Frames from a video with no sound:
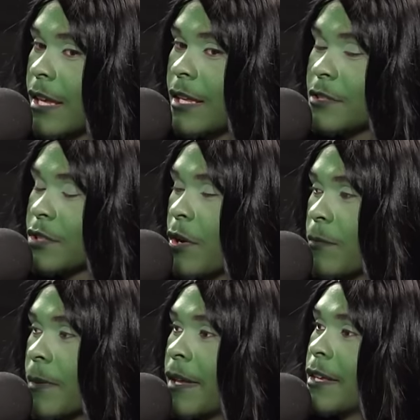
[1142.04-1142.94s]
uh,
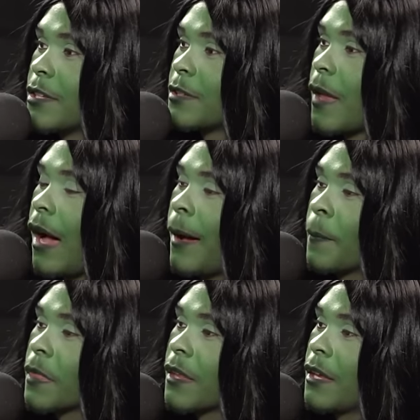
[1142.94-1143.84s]
so.
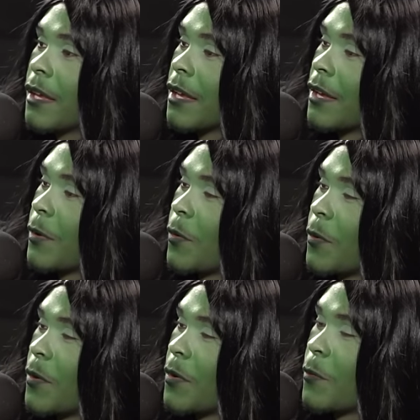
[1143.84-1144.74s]
Um,
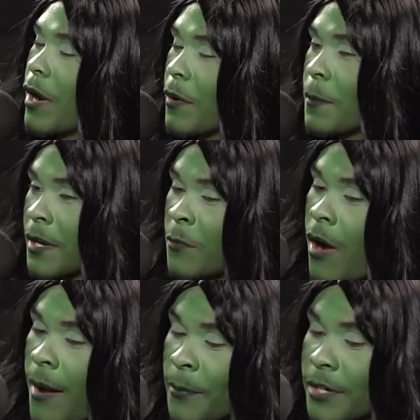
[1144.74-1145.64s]
where are we putting
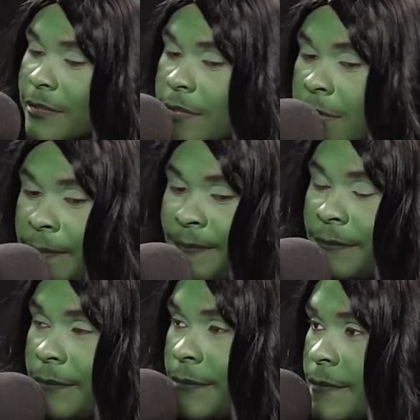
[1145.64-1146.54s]
Whoppers?
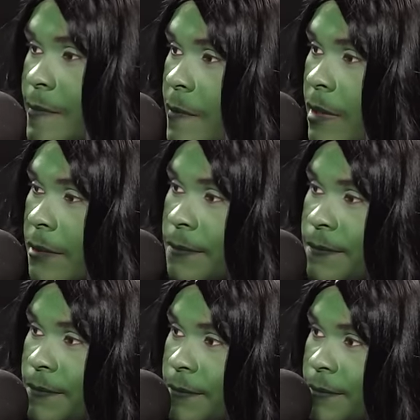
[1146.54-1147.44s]
i would be B.
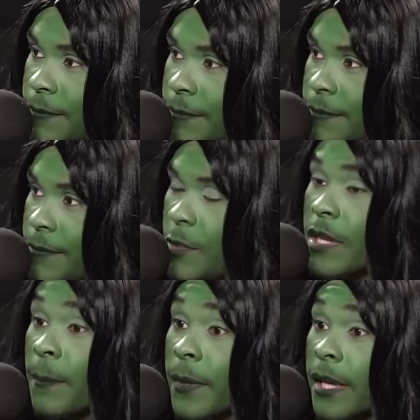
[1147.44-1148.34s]
You
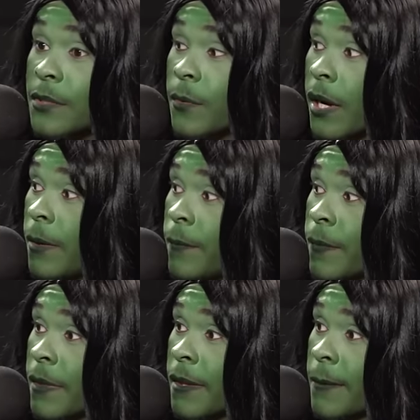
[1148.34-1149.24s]
said B wait, as wait, well. What's your
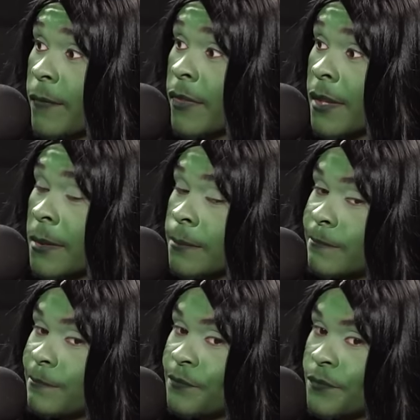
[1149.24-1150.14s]
opinion?
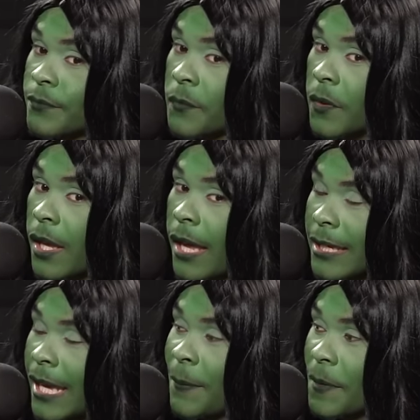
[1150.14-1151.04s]
I
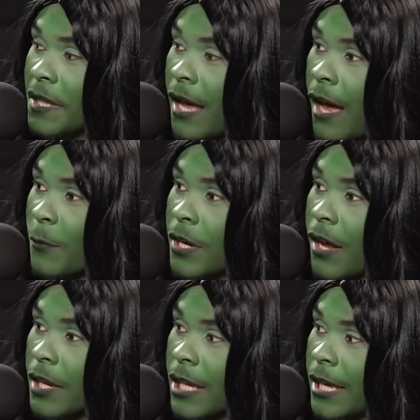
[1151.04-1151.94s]
can't be the odd one
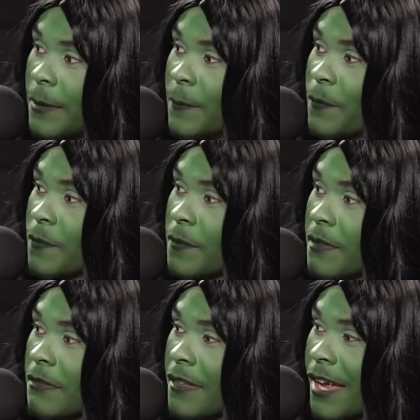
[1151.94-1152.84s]
out again.
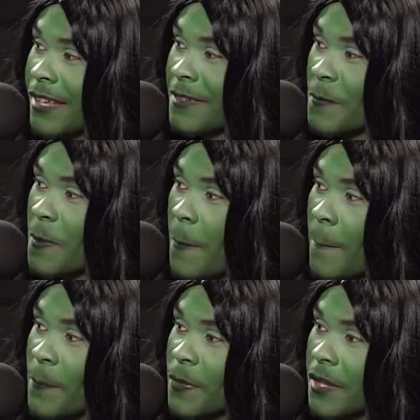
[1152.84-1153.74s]
Are you? you, you hate it?